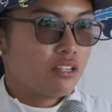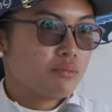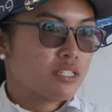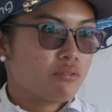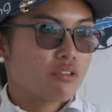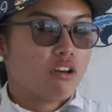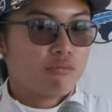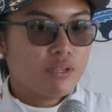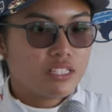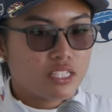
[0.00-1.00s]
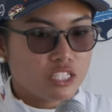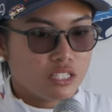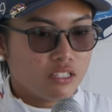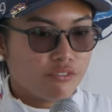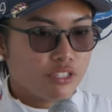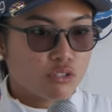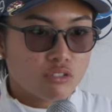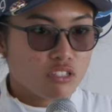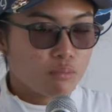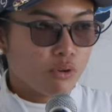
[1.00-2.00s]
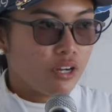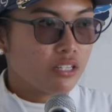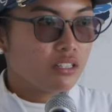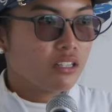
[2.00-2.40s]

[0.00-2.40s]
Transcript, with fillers: especially with golf being such an individual sport.